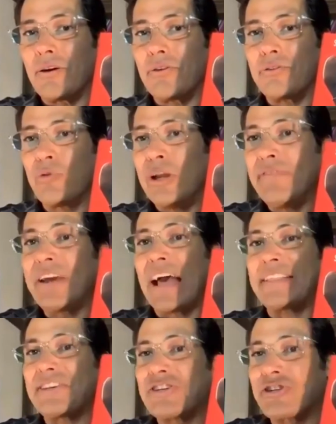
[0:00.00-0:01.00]
We've
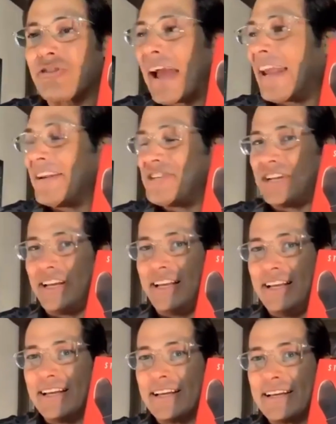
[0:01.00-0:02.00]
got the
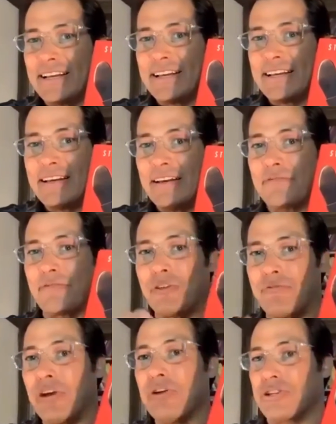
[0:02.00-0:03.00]
strategy for the
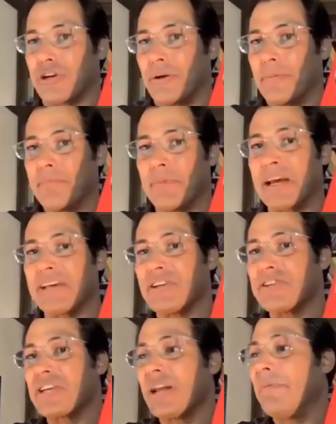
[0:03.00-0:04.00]
future because
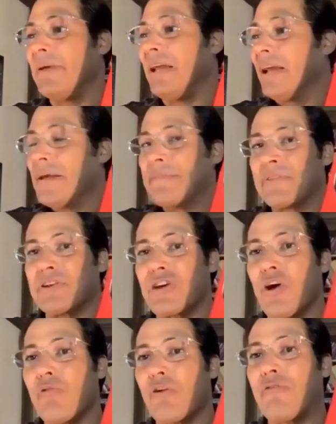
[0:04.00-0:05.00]
there's
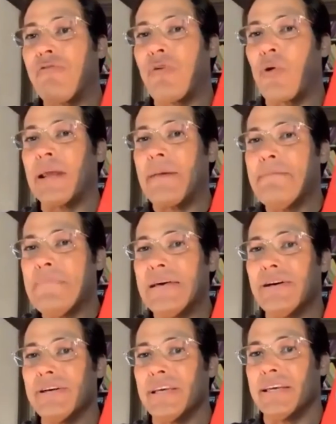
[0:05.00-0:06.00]
over 40
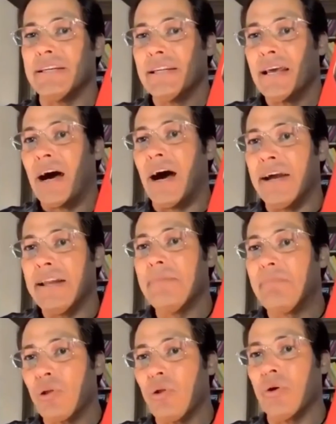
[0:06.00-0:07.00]
million
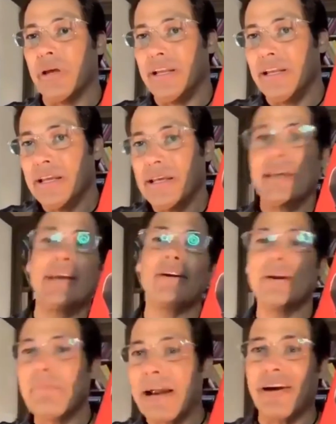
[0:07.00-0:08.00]
unemployed here in
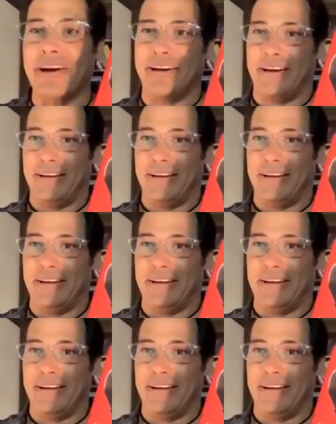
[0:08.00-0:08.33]
America.